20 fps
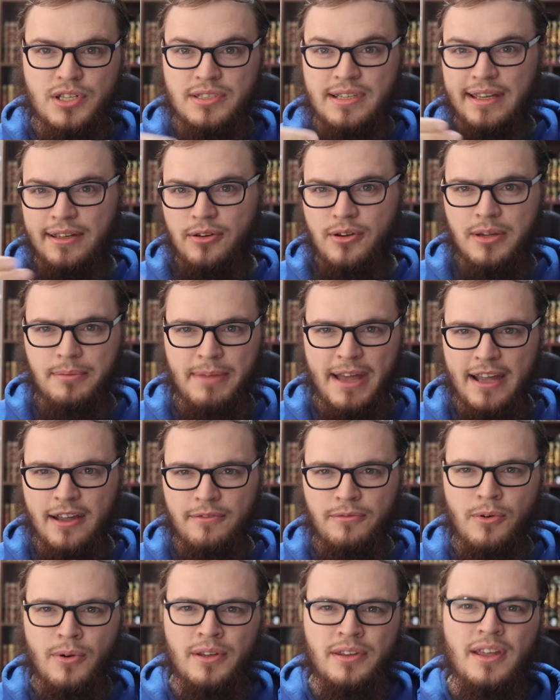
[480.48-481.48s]
is like going back
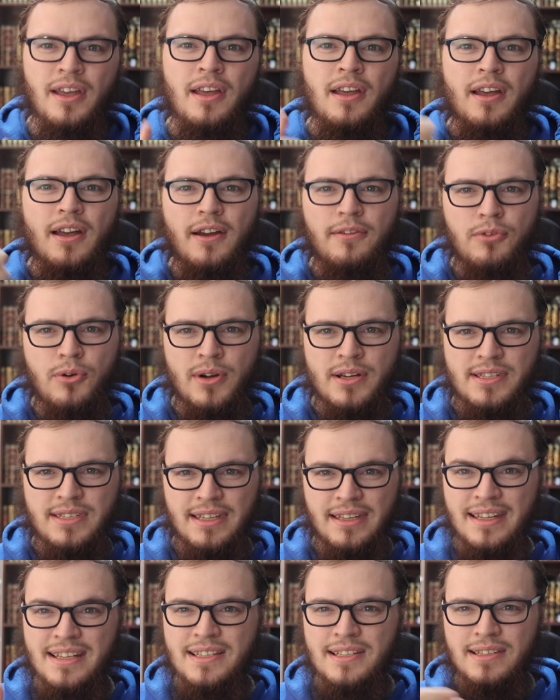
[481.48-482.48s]
and forth. Of course,
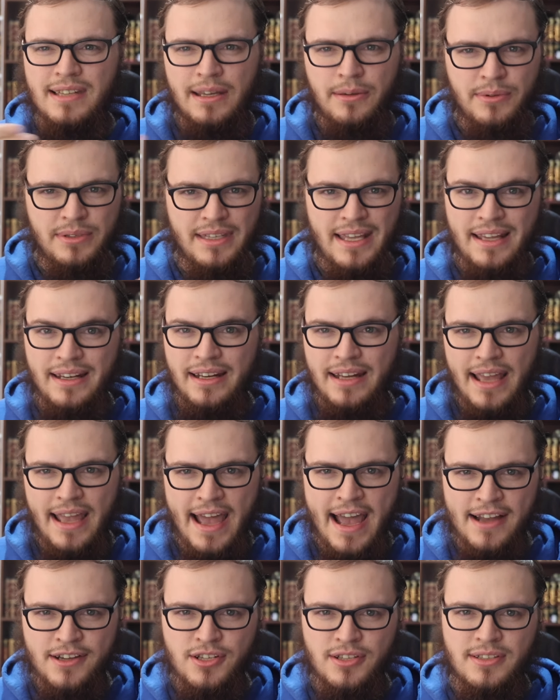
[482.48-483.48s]
and this is like with day-to-day
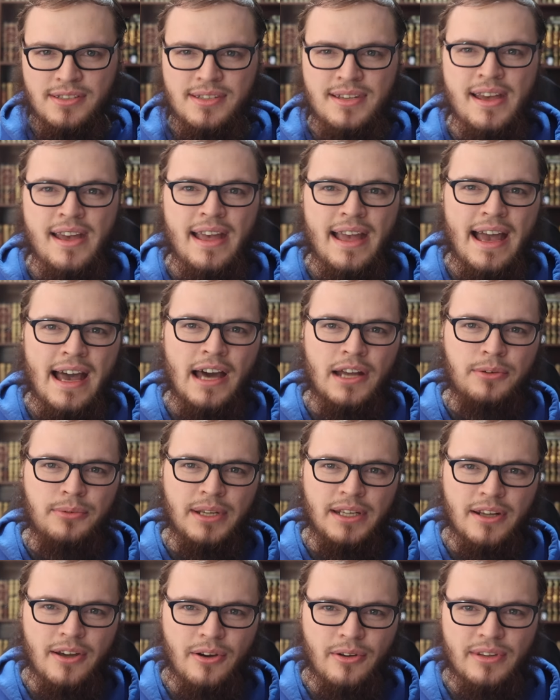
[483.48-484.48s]
actions. How do
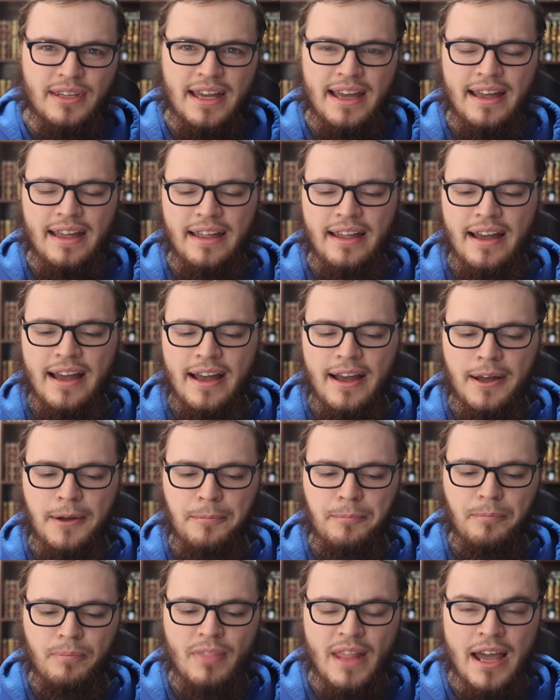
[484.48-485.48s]
we know that,
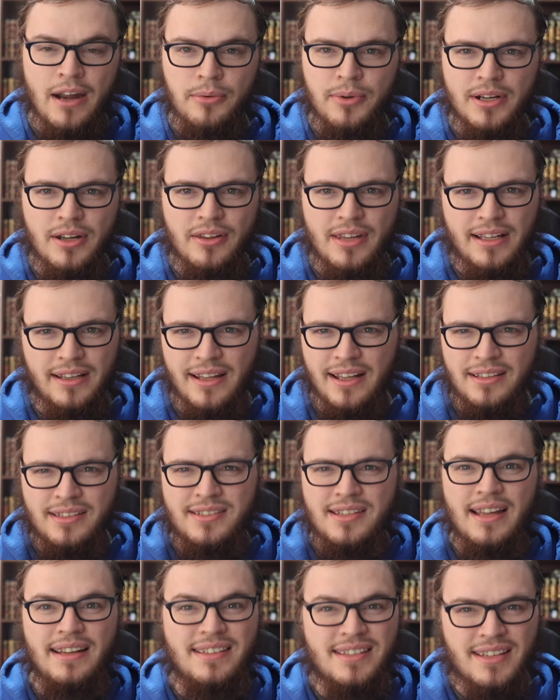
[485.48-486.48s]
the
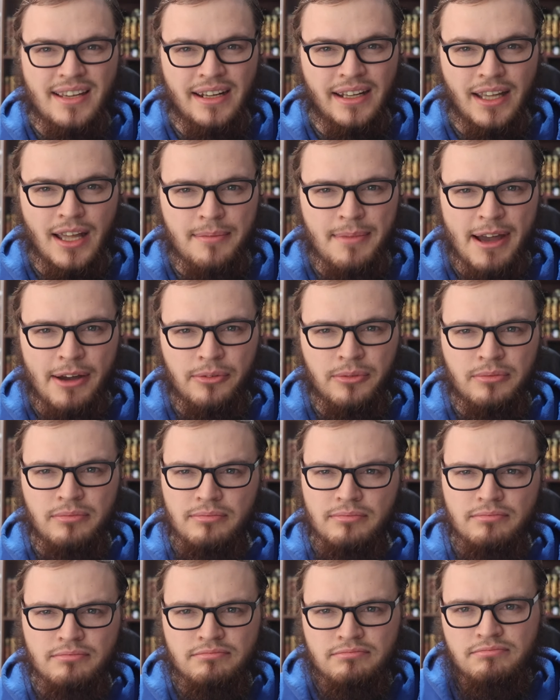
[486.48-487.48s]
sun's gonna come out?
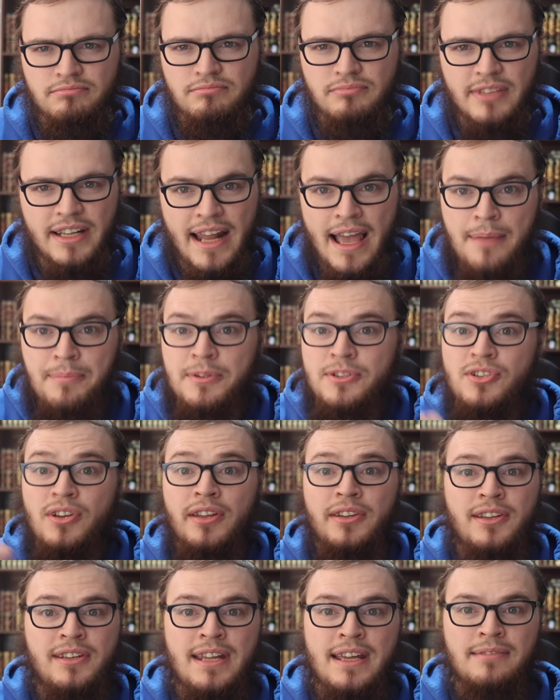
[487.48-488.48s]
It happens
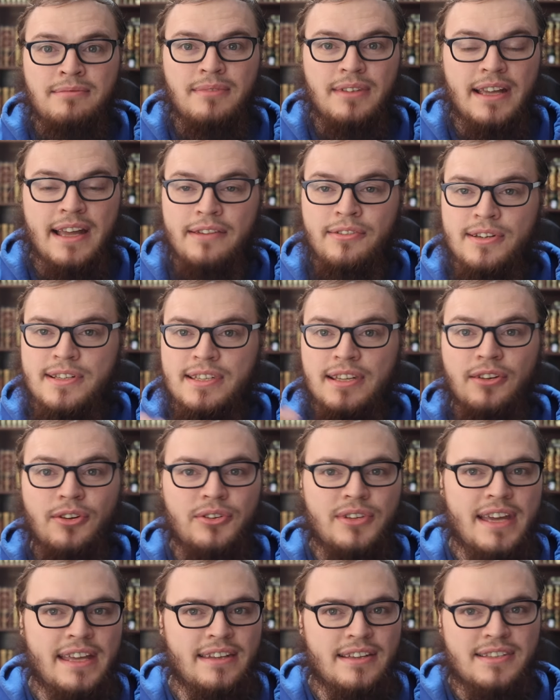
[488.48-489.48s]
all the day. Every
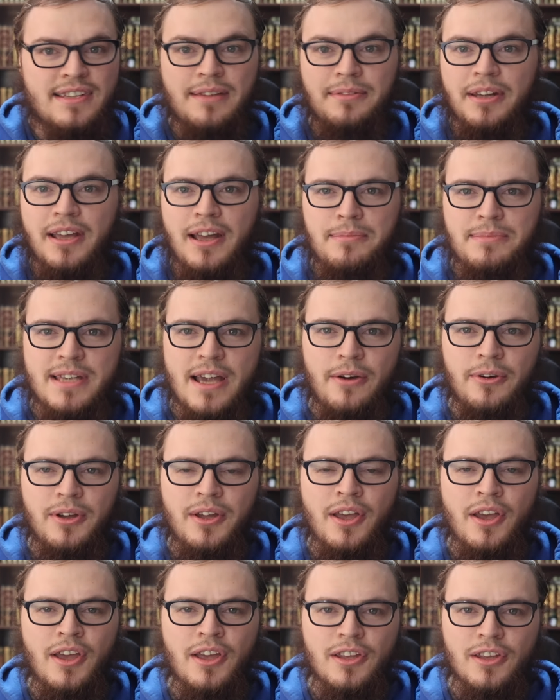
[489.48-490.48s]
single day the sun comes out,
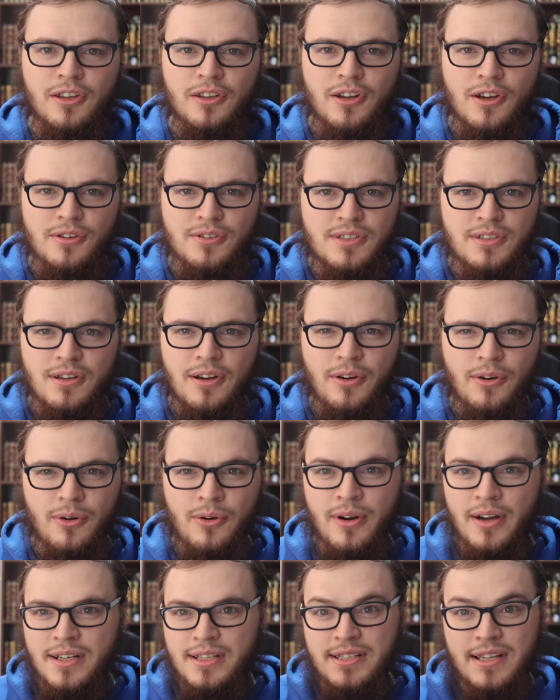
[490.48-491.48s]
you know, so,
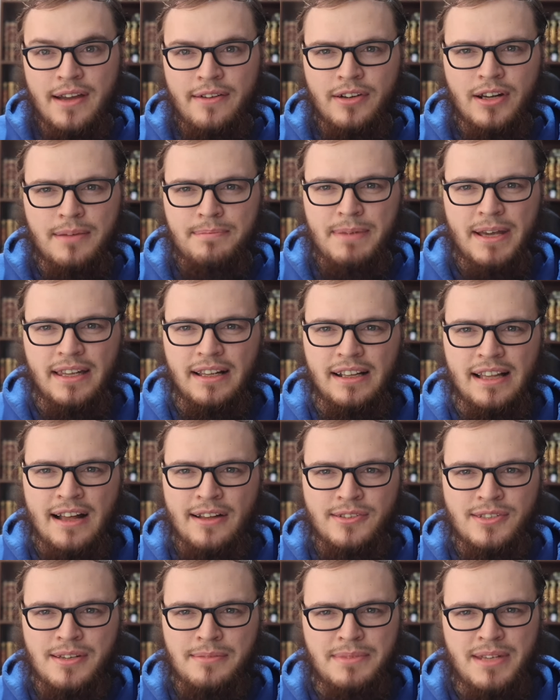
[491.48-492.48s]
or it's covered up by the
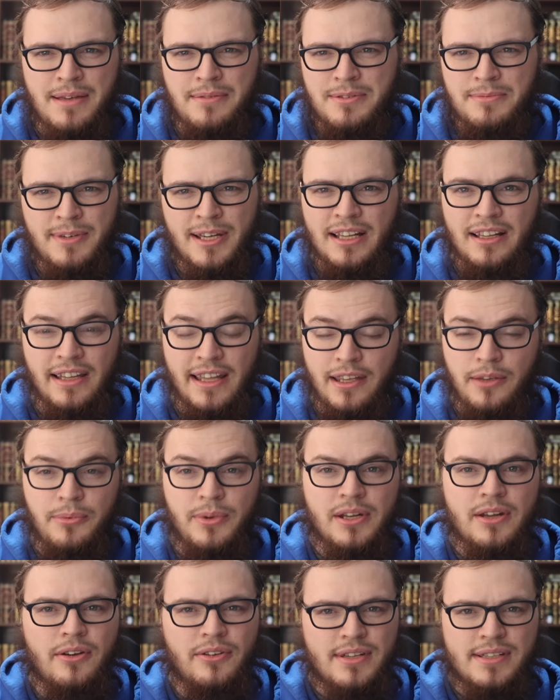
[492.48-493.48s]
clouds sometimes. But like
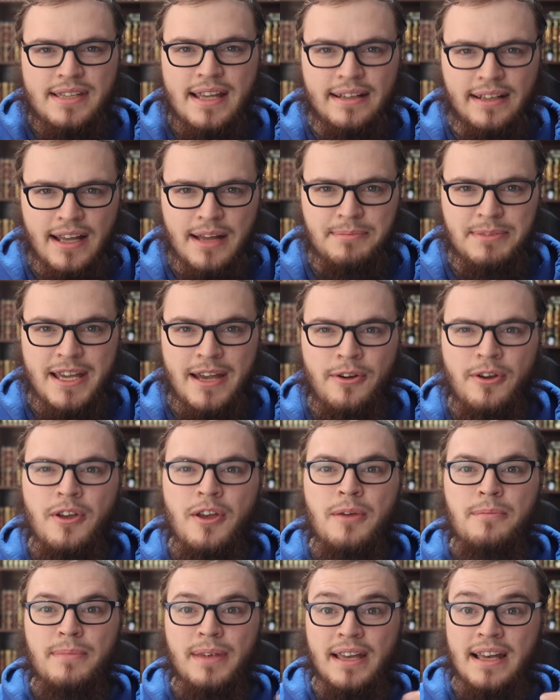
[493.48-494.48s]
we know the sun comes out
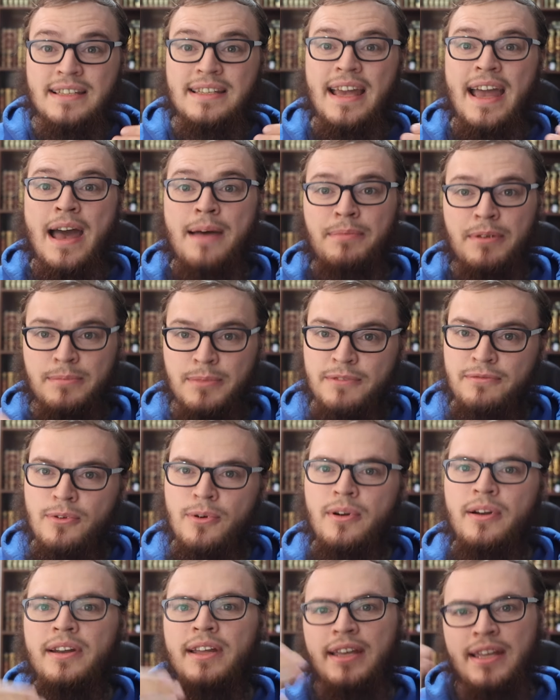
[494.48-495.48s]
because it happened
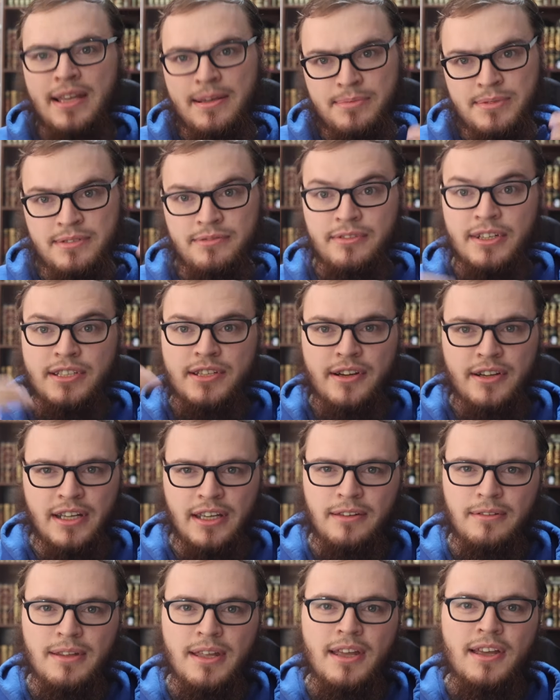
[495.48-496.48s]
before and it keeps
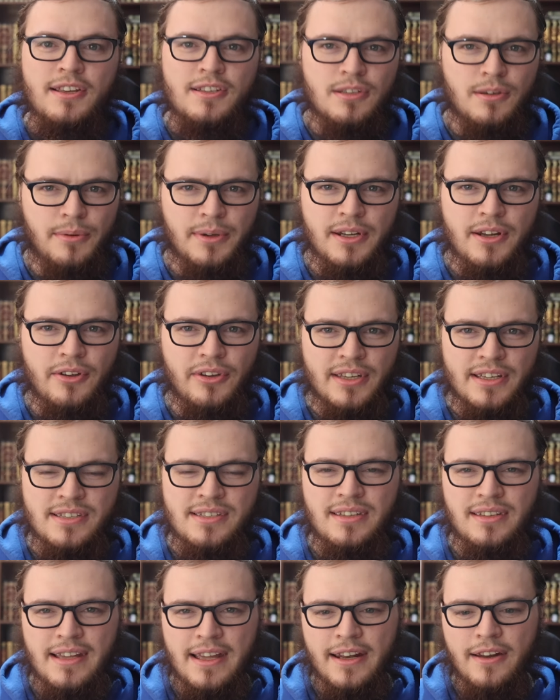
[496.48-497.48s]
returning. So we know
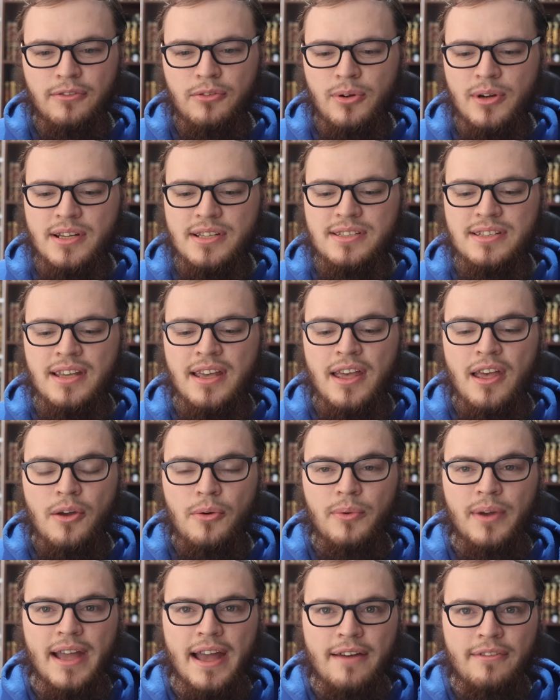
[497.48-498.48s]
this. And of course,
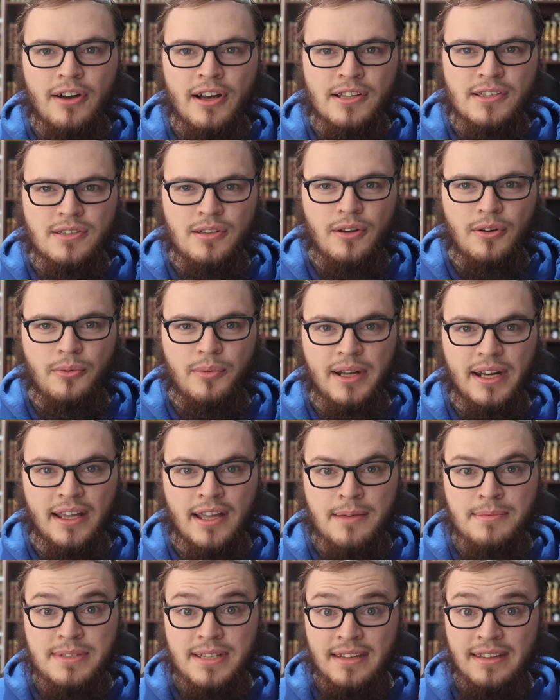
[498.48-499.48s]
we have also when it
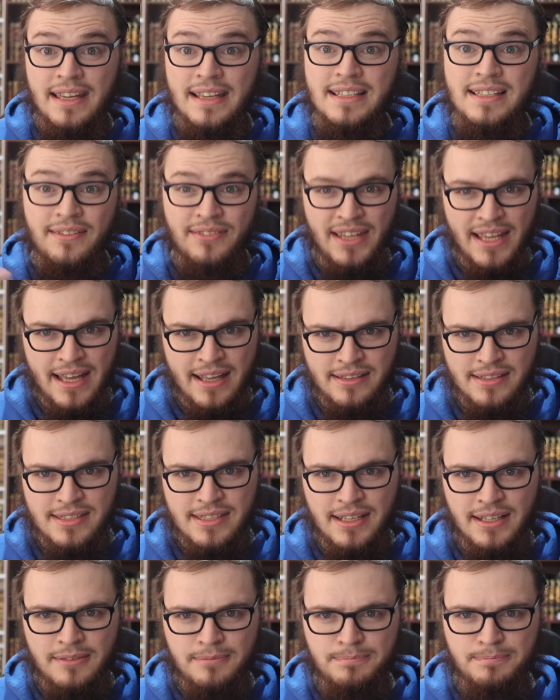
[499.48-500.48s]
comes to things of the
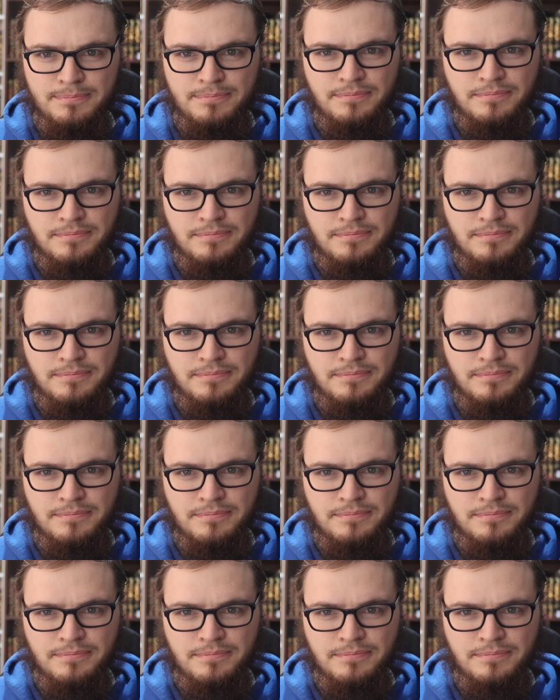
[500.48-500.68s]
unseen,